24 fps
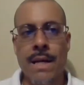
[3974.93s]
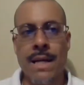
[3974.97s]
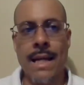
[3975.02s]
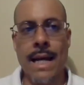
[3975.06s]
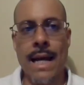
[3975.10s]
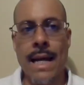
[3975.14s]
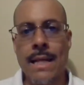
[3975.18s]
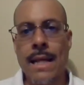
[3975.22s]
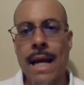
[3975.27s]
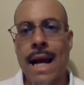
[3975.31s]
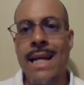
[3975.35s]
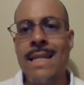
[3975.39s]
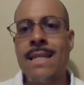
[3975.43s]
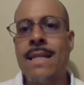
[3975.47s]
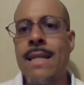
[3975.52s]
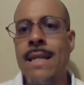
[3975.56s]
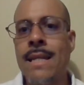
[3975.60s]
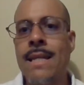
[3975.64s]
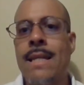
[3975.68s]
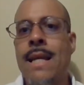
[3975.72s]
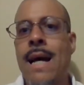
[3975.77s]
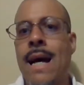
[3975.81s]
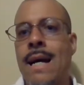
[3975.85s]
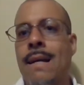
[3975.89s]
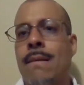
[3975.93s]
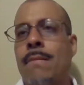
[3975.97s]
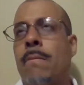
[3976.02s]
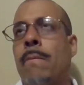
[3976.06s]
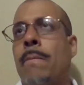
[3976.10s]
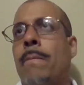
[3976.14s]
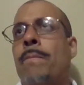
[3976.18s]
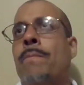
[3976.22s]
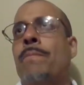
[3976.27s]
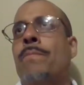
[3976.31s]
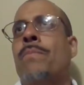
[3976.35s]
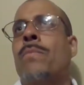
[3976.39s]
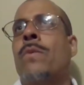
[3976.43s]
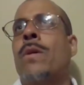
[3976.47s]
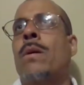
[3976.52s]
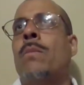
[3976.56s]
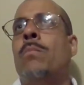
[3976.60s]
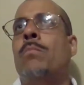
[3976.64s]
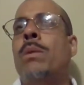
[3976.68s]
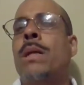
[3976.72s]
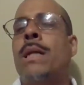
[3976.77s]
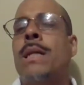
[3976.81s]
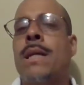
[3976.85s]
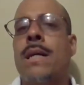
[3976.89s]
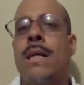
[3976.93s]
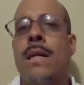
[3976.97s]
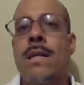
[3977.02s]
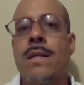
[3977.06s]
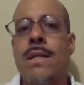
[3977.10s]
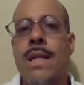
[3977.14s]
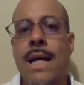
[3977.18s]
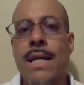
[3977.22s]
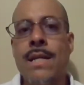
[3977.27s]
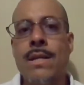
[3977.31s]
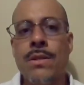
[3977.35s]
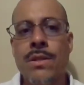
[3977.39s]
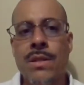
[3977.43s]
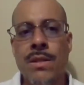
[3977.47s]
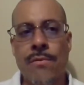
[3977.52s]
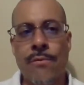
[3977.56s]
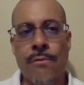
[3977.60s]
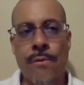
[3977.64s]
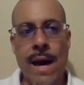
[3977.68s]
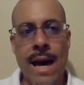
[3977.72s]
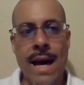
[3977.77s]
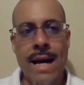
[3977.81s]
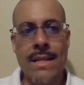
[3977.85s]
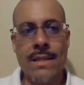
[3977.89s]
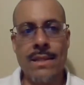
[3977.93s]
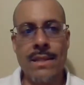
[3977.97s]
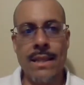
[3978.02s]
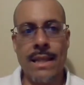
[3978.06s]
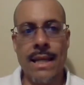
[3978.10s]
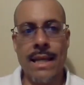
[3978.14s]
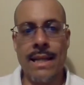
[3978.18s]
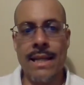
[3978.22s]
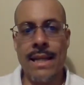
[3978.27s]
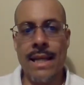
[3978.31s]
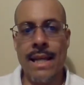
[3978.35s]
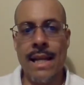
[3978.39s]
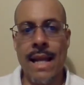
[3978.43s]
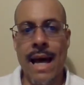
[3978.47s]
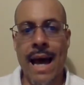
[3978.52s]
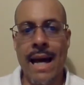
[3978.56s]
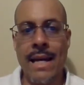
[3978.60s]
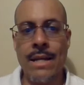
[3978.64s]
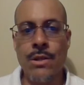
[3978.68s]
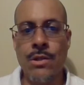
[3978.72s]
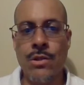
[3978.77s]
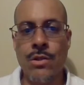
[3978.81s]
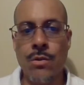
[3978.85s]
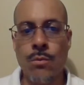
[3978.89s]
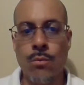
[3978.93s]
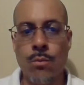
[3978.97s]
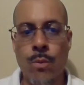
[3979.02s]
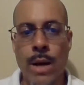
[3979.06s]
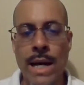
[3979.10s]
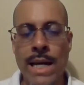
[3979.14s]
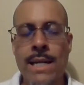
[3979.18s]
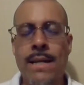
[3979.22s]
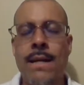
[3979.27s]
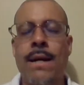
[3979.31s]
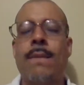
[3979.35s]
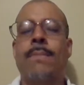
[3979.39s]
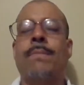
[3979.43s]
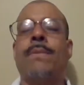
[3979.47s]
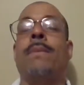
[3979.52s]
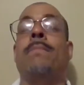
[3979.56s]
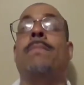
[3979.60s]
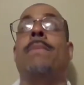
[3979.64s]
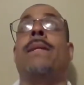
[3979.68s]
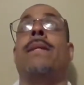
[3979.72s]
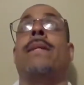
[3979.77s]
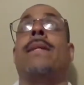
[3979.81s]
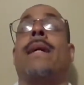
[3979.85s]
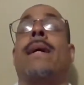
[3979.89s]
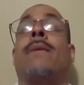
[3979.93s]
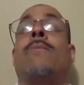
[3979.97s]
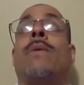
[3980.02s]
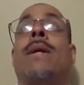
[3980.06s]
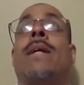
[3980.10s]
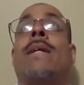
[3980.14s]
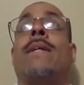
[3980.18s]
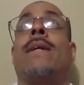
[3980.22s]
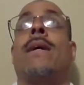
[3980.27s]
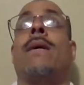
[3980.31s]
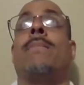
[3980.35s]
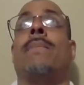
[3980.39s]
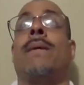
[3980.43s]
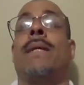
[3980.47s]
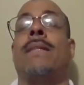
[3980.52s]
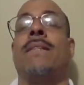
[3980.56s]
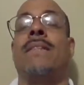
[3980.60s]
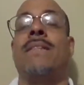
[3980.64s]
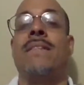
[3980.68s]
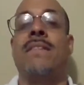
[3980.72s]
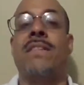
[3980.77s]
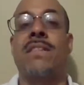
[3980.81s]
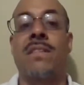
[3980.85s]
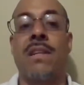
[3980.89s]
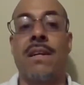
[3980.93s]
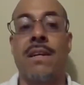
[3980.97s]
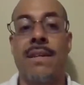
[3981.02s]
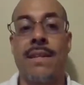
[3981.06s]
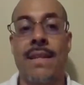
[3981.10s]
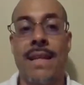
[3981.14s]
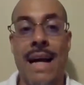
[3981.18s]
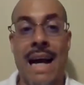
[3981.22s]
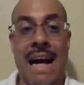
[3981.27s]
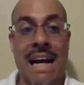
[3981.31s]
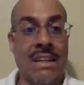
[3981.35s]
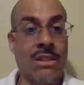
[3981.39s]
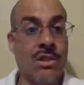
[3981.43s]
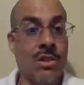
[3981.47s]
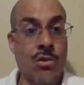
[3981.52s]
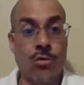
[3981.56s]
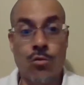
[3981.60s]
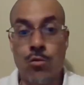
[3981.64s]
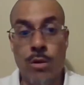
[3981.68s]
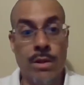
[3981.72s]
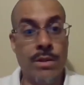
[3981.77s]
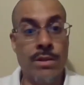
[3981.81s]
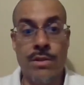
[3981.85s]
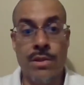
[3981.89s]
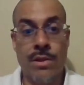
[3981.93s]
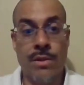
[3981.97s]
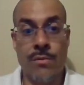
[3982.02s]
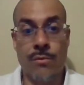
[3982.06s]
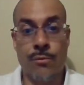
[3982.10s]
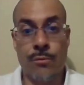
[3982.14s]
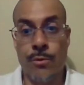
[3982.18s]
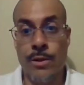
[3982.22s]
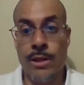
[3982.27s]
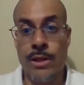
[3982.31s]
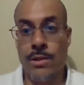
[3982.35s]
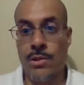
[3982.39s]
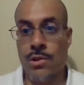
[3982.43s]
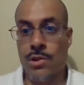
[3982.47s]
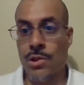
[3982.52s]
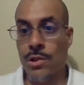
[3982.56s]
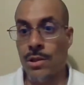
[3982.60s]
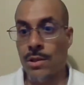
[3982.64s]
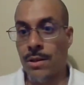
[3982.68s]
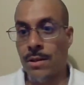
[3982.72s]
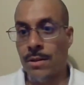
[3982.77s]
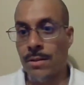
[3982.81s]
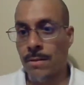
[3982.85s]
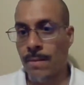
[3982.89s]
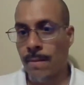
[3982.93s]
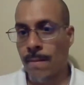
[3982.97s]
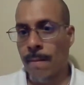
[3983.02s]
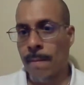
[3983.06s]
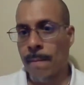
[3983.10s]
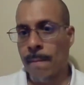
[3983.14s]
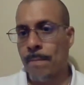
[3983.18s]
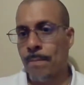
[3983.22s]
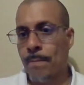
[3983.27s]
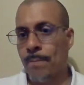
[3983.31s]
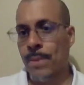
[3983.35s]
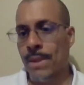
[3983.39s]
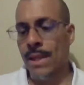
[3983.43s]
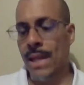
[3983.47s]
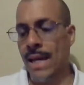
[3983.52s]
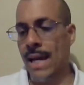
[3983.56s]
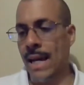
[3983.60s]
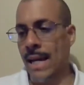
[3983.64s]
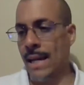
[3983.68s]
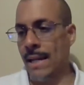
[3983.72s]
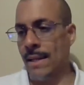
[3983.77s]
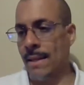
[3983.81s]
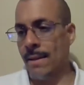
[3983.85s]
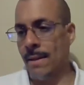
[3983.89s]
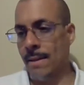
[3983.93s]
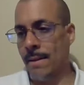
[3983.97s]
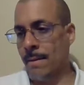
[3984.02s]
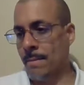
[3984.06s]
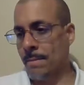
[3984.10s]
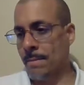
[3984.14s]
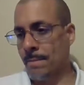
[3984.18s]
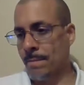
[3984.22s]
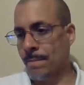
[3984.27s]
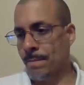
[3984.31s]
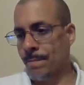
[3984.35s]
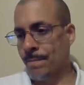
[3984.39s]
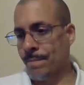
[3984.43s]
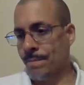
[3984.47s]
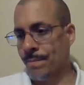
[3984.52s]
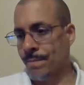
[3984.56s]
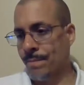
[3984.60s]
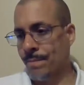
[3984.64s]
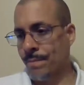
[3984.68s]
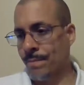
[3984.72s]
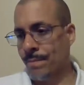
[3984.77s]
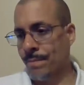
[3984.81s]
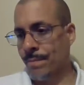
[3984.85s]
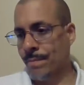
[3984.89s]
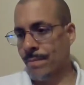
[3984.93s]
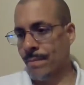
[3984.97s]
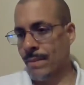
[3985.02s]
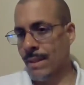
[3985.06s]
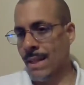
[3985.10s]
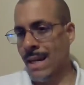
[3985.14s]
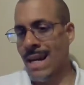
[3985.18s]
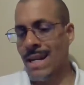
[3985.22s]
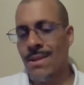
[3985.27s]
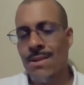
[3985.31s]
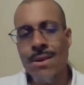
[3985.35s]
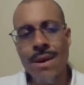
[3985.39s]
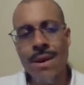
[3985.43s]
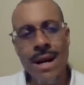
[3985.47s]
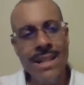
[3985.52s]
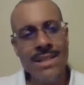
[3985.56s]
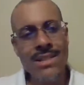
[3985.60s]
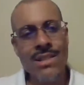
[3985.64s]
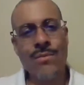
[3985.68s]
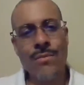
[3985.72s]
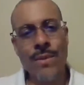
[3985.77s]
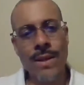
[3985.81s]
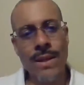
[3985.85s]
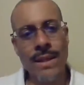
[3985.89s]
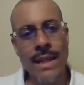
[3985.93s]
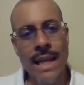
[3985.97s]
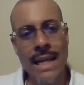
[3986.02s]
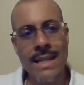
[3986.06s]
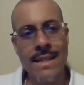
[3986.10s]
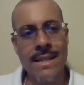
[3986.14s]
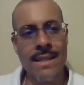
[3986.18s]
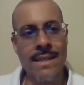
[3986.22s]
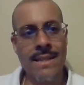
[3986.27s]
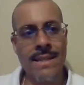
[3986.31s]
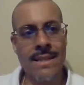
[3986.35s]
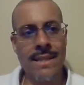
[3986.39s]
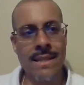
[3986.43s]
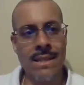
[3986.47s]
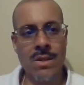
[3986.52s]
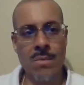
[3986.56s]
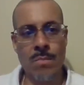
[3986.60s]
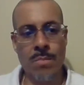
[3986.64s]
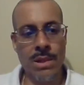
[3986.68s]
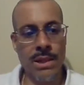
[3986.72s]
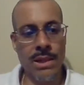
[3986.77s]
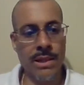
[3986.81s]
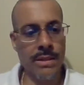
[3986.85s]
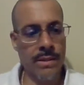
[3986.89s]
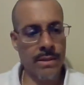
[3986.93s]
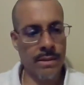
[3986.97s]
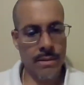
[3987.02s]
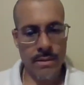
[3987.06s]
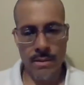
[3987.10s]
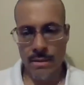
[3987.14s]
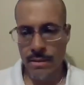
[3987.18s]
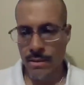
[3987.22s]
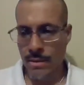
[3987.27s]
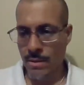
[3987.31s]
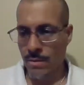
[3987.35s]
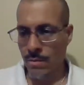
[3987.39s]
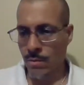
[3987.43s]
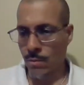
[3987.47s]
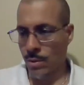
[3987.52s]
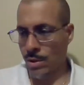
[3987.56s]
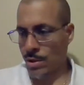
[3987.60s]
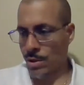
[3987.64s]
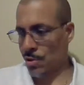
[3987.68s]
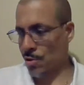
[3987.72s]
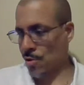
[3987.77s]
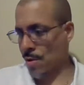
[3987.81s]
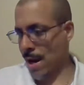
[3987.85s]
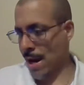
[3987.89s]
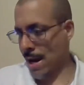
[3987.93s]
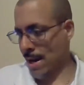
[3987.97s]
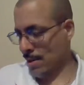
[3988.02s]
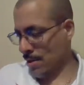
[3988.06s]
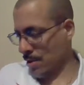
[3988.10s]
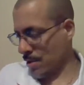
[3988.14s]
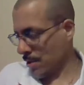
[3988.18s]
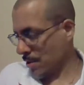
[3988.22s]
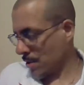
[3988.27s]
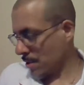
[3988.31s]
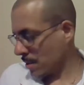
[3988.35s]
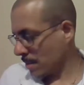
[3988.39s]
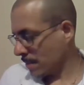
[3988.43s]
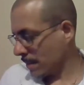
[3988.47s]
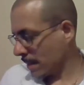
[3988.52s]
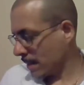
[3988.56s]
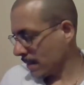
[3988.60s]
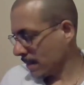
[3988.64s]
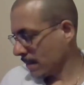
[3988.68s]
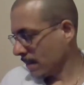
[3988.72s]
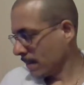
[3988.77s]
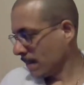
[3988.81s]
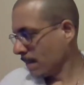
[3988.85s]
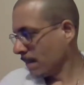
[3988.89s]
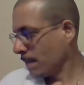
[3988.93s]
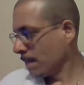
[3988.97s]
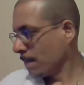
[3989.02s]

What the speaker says: And I did that because I used to fast, and then I used to wake up. The minute I wake up, I see sun, I just run to the fridge, And I don't know, I just felt like the discipline was trash, you know what I mean?